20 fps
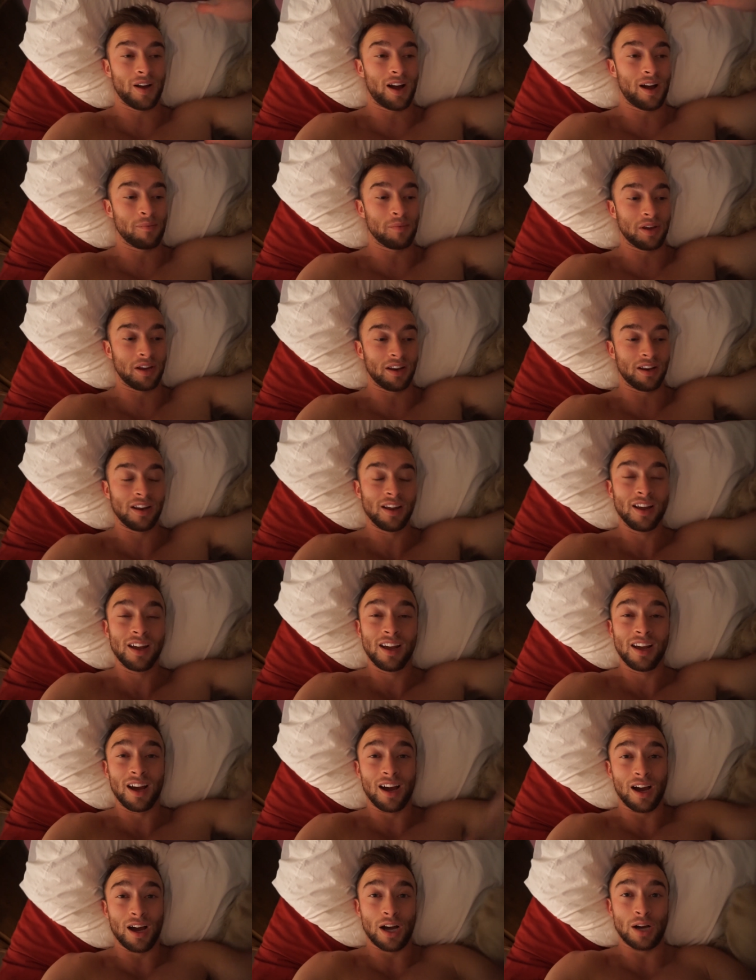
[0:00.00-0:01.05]
I mean,
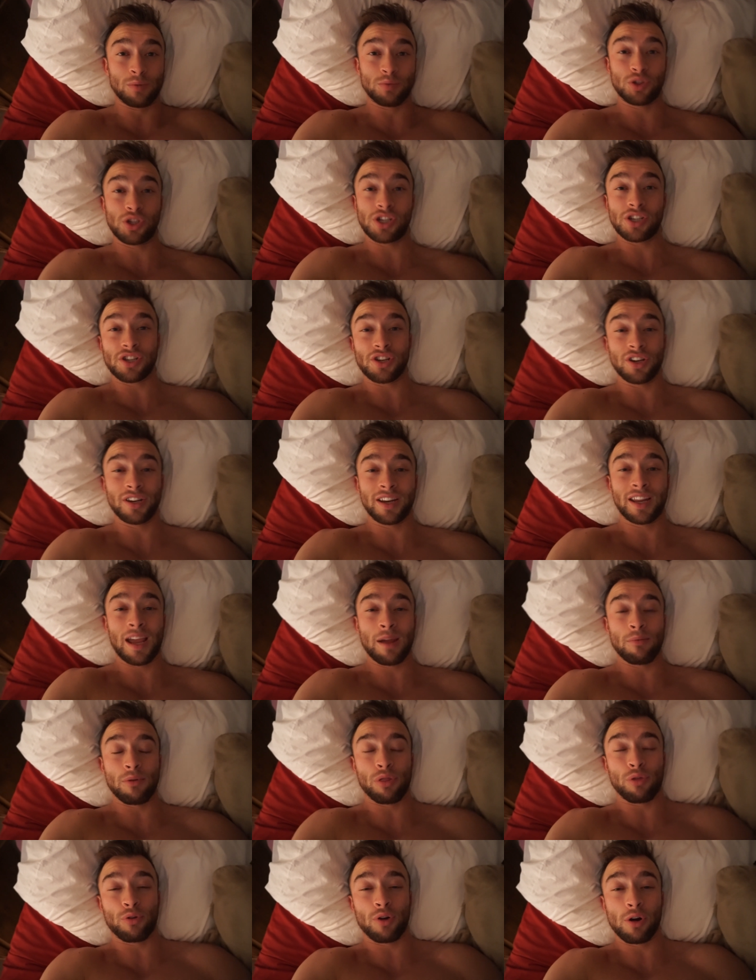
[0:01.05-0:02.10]
um, she's good in
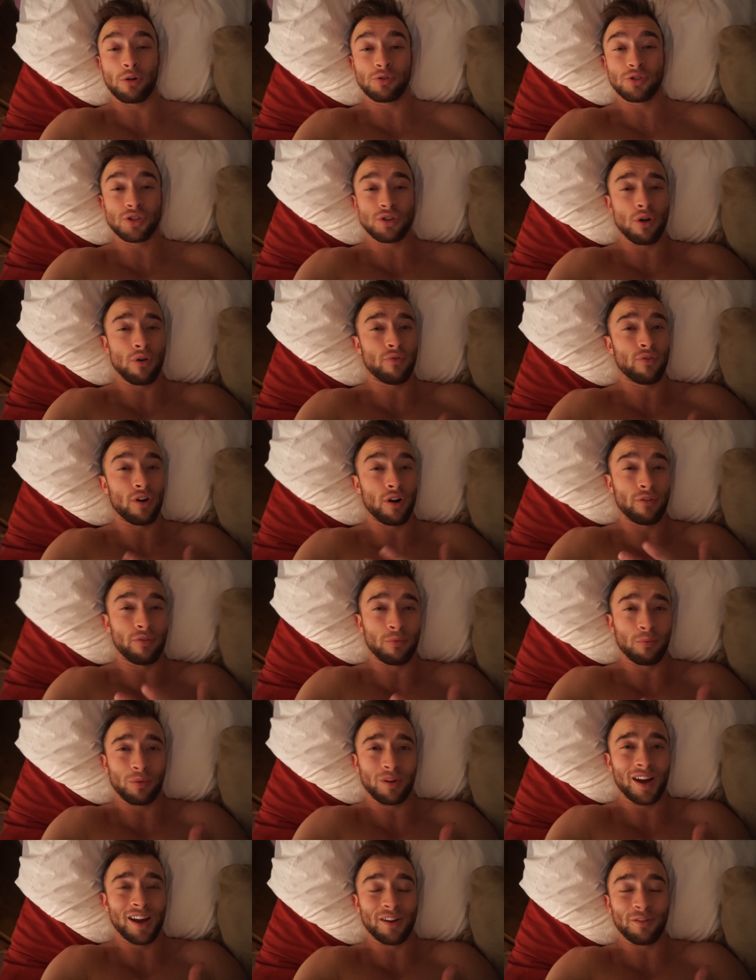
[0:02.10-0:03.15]
Game of Thrones so far
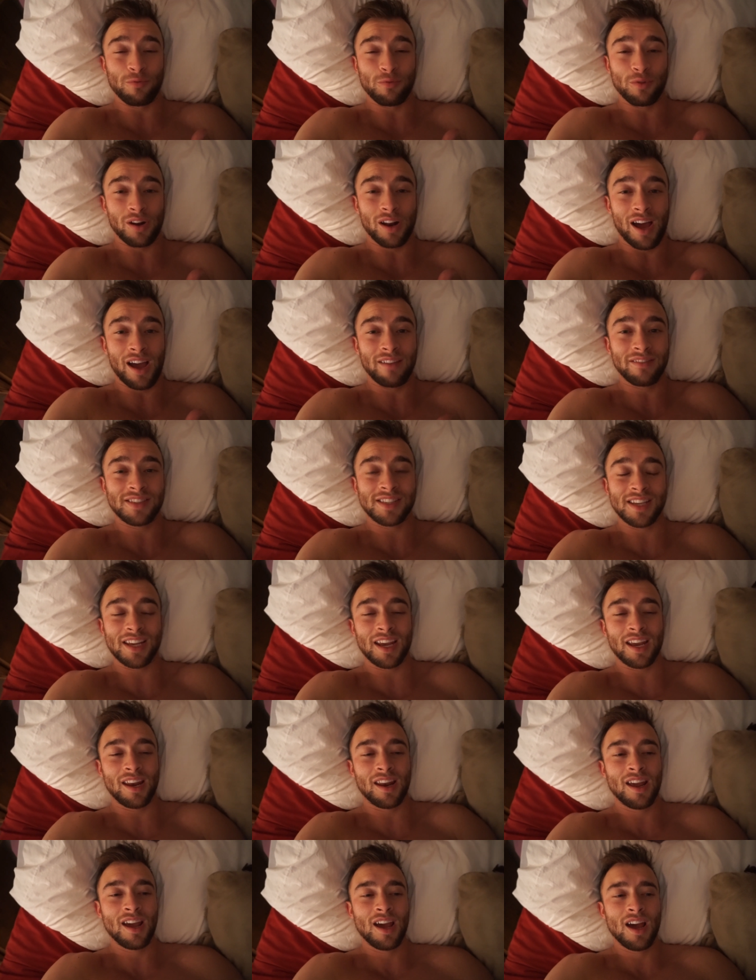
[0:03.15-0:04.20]
from kind of what I've
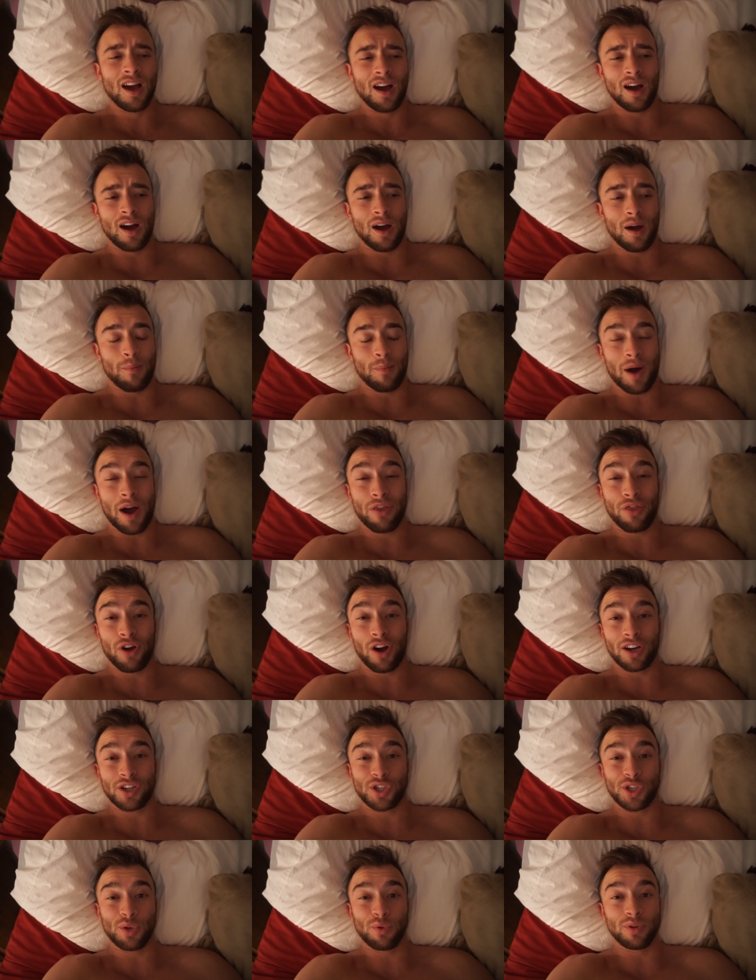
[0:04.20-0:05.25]
seen. Um, I
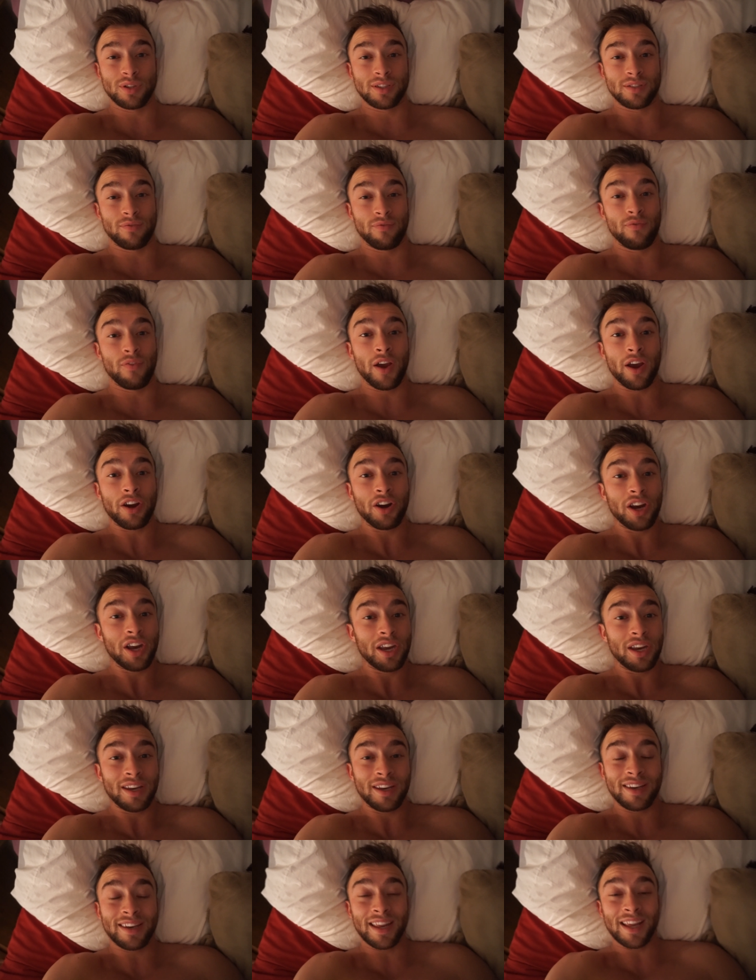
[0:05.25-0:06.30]
thought she was
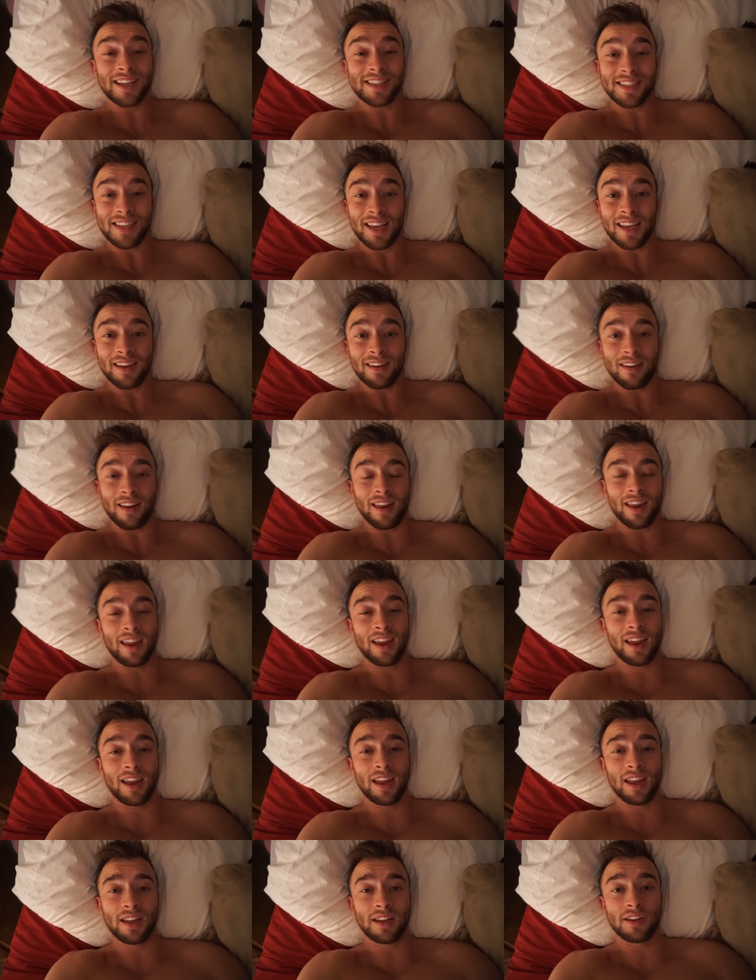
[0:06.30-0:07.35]
very decent
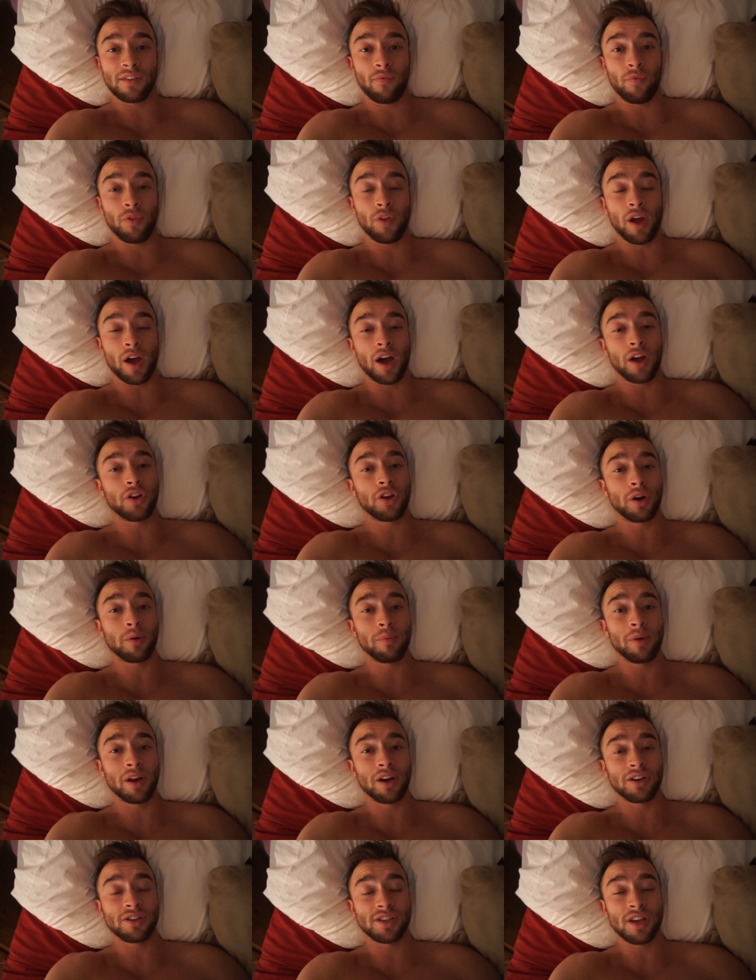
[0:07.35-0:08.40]
in uh,
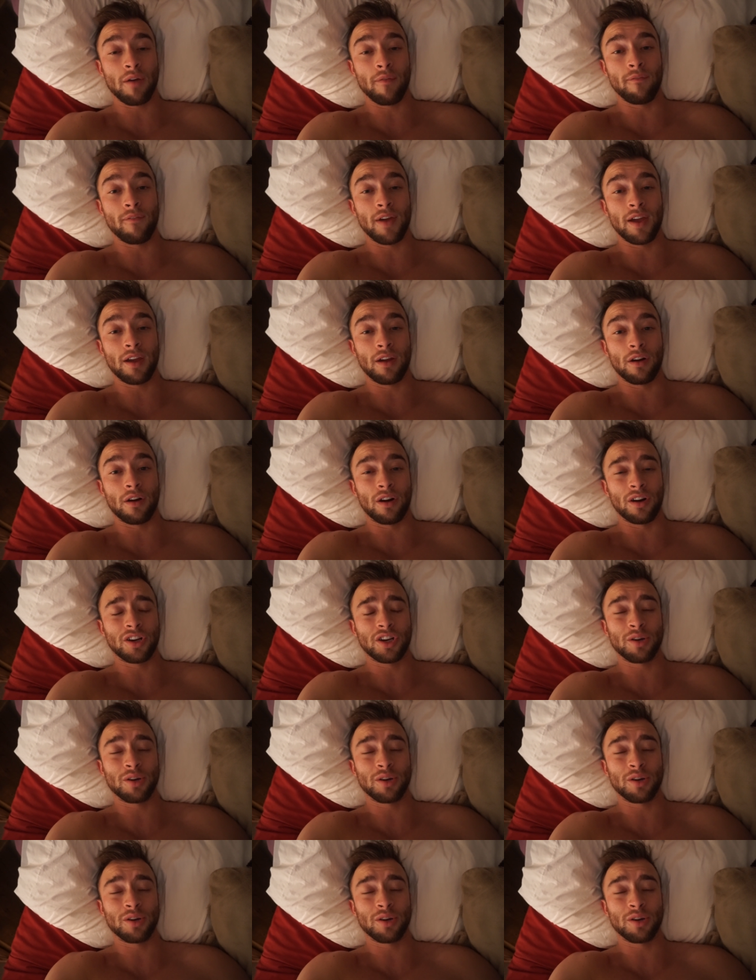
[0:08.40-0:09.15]
Terminator Salva- or